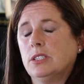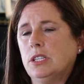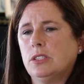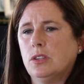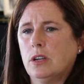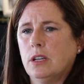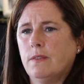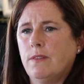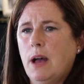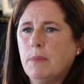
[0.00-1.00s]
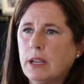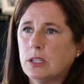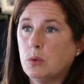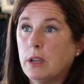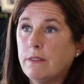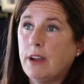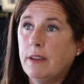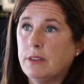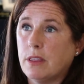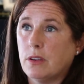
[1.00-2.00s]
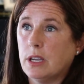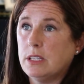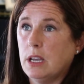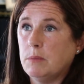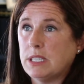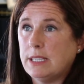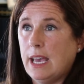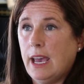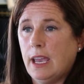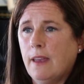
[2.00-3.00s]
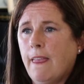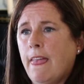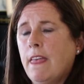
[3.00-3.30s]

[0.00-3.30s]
She started vomiting 25 to 30 times a day.